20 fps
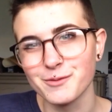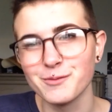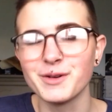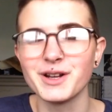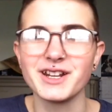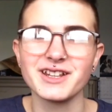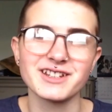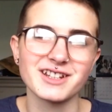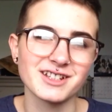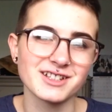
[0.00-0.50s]

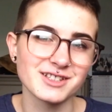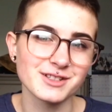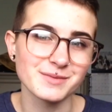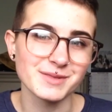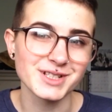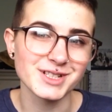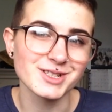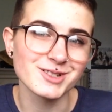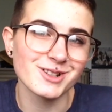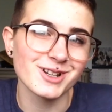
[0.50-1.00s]
but it tends to
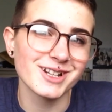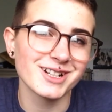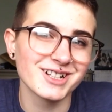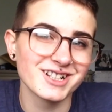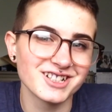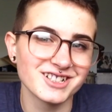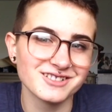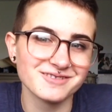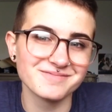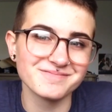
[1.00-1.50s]
be
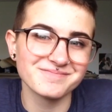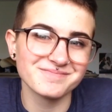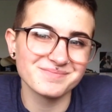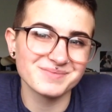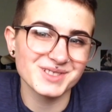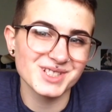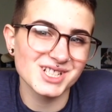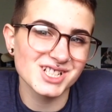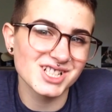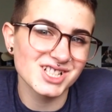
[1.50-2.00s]
straighter.
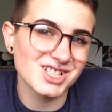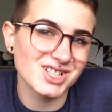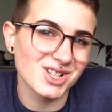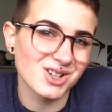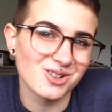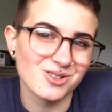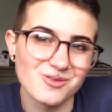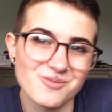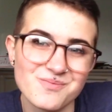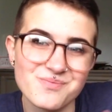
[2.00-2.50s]

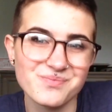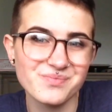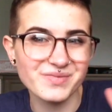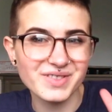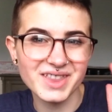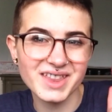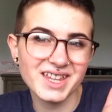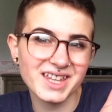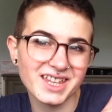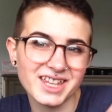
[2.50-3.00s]
So,
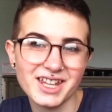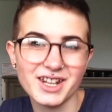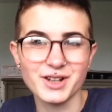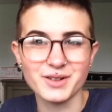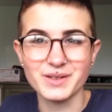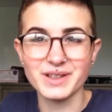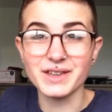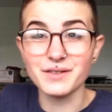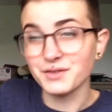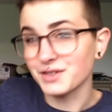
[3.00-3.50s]
you know,
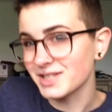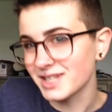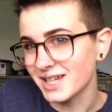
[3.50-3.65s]
give and